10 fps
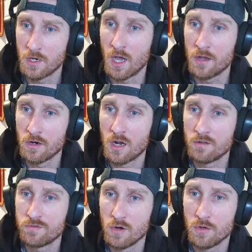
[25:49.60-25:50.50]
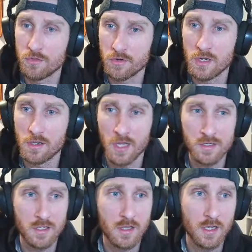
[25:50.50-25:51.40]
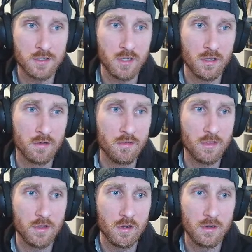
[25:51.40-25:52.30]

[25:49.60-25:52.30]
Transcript: No, you're on at 403. That's the thing. So the third.